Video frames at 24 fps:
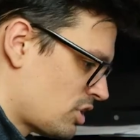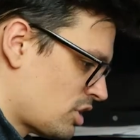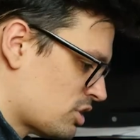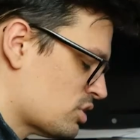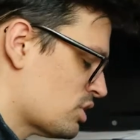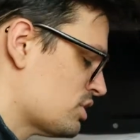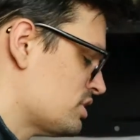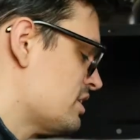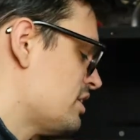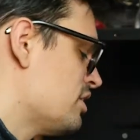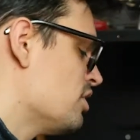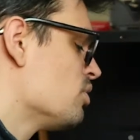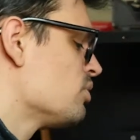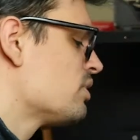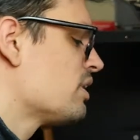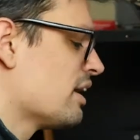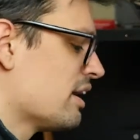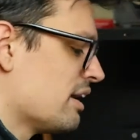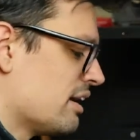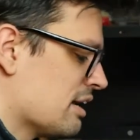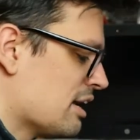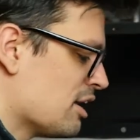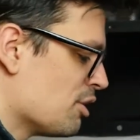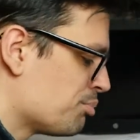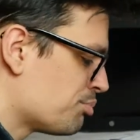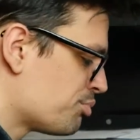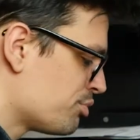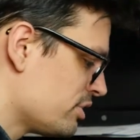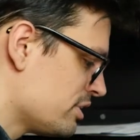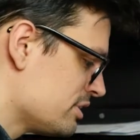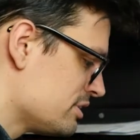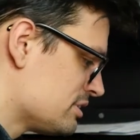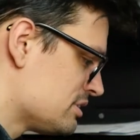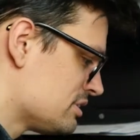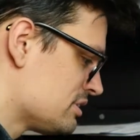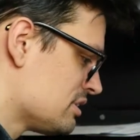So I said, okay, I'll
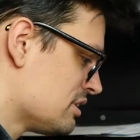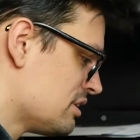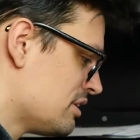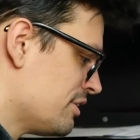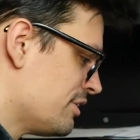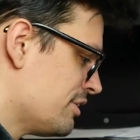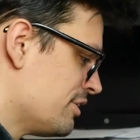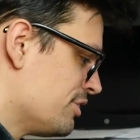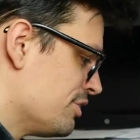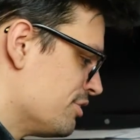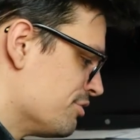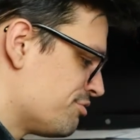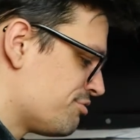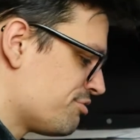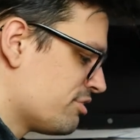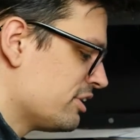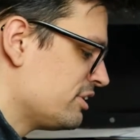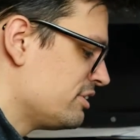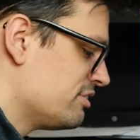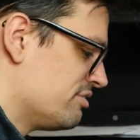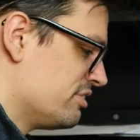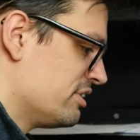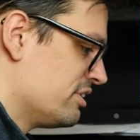print the front of